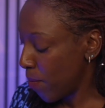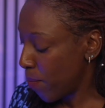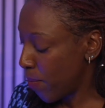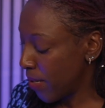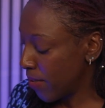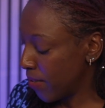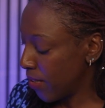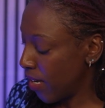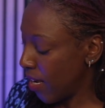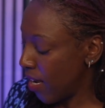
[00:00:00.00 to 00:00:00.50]

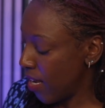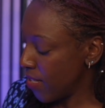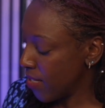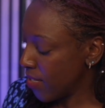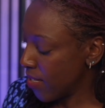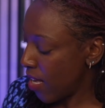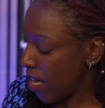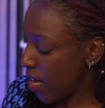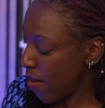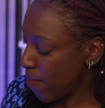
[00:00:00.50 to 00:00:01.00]
but
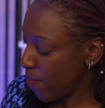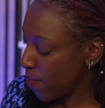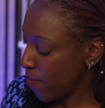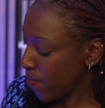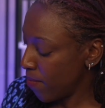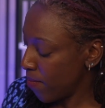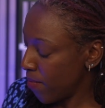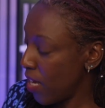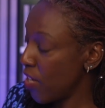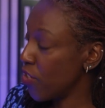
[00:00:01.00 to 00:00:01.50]
it's
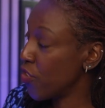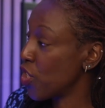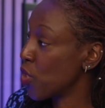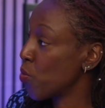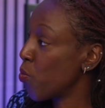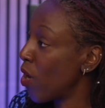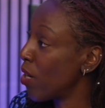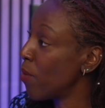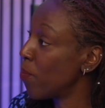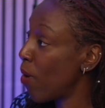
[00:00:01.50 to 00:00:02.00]

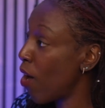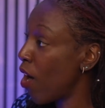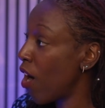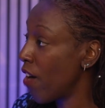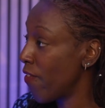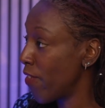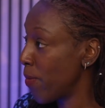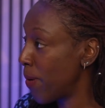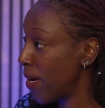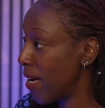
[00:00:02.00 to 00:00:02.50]
just one part
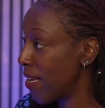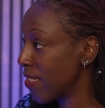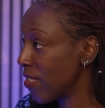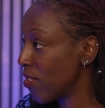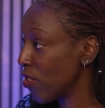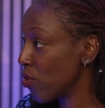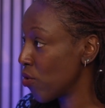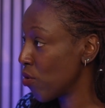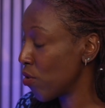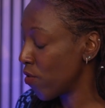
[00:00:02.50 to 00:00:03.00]
of a
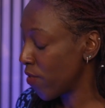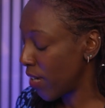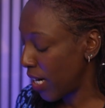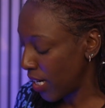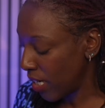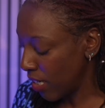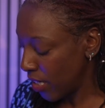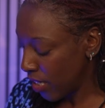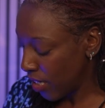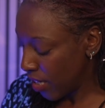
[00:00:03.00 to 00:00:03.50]
person's
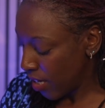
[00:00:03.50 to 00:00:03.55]
story.